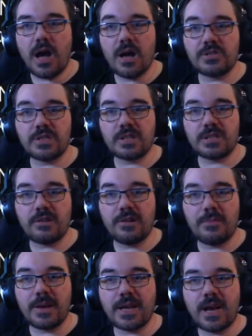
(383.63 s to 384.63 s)
Since there are
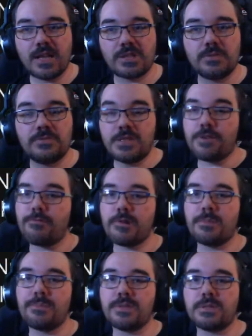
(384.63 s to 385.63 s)
many hearts with
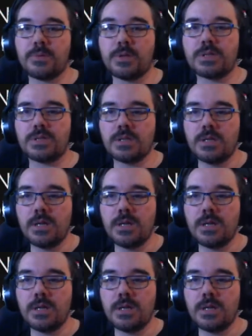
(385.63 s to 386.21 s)
differing principles,